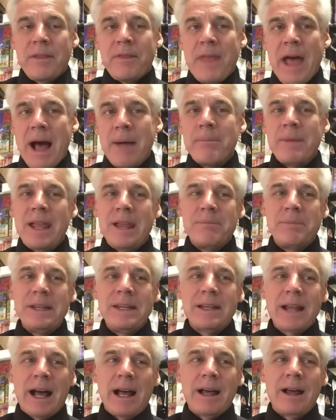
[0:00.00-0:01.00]
that may
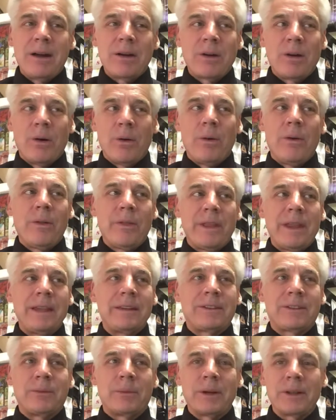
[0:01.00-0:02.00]
be not a goal
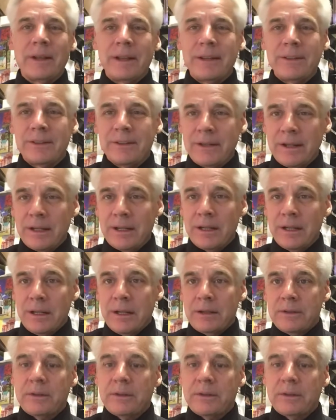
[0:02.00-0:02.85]
that's realistic.